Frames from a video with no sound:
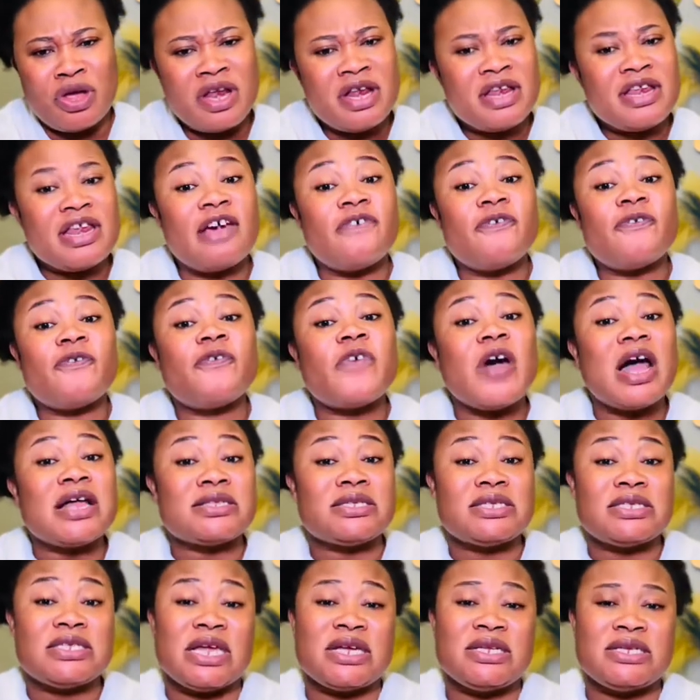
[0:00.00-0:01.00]
The
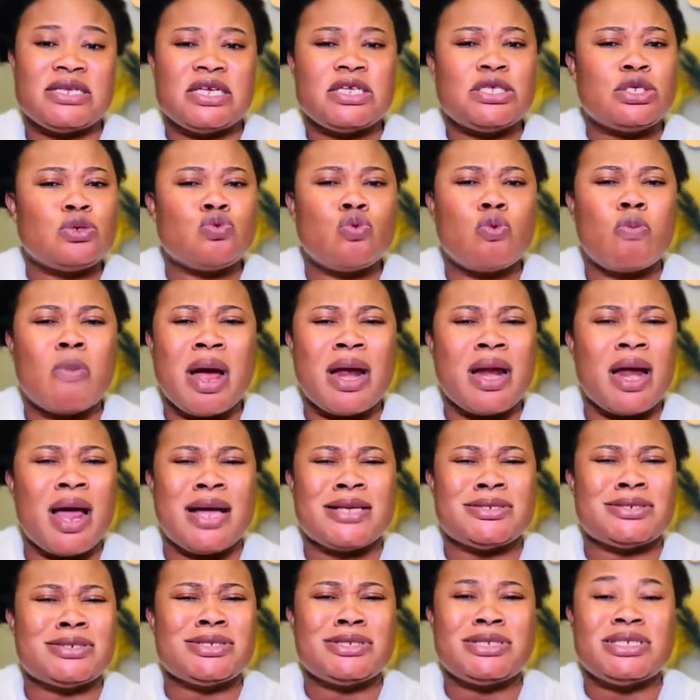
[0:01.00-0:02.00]
facts that this woman
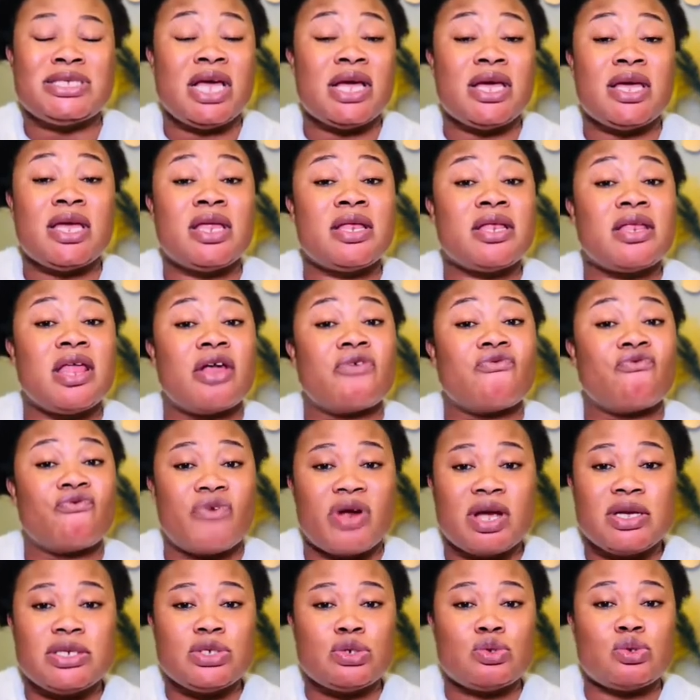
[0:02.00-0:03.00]
hasn't taken the
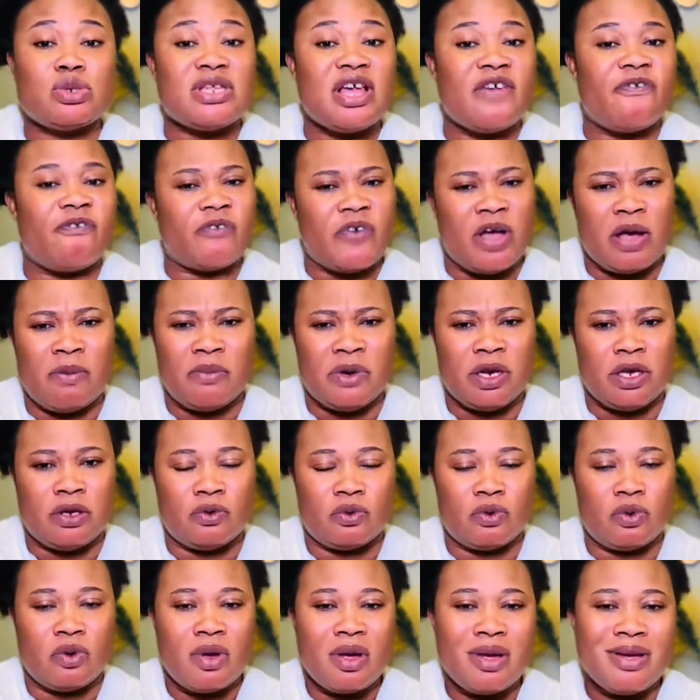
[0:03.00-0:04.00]
drinks to the family no.